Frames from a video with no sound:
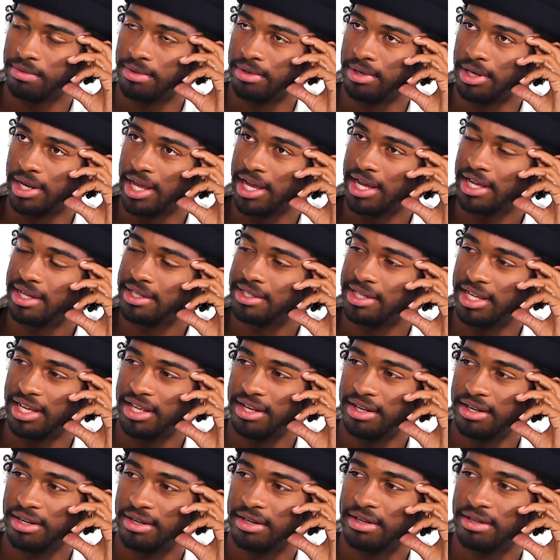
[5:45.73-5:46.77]
9,
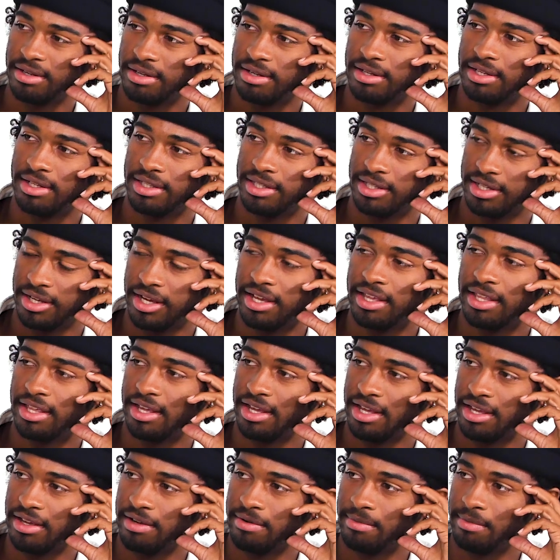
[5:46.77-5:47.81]
10 to
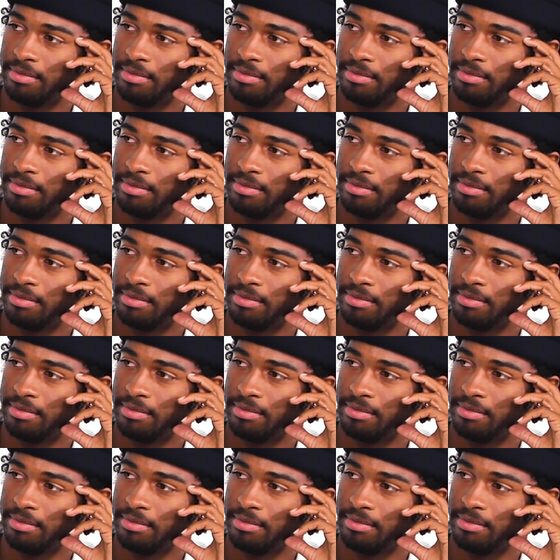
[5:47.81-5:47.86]
LA.